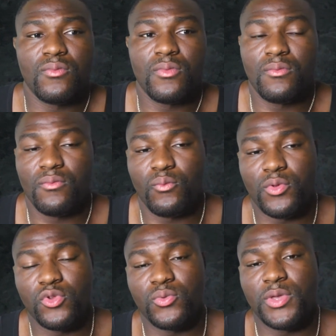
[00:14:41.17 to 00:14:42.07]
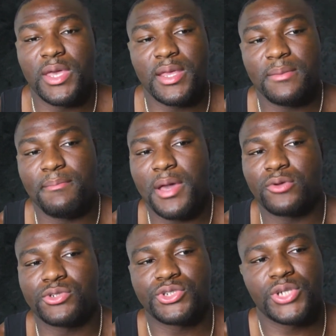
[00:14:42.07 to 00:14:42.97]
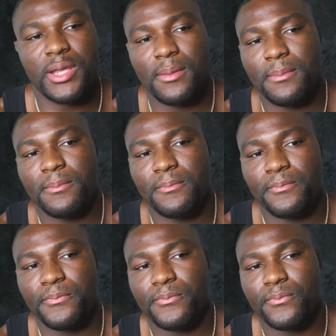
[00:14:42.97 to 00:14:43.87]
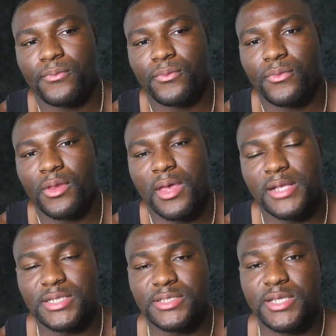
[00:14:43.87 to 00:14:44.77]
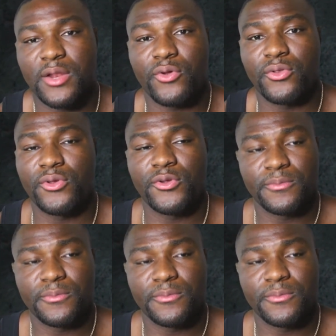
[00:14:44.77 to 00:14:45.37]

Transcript: when you get in better shape, as I said earlier,